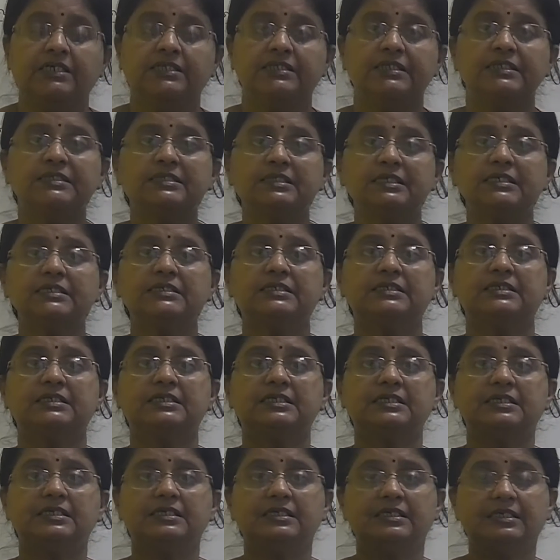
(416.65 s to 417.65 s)
this is
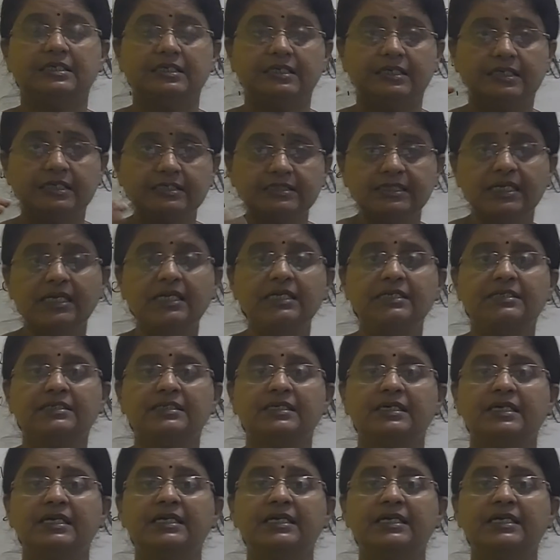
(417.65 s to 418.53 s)
result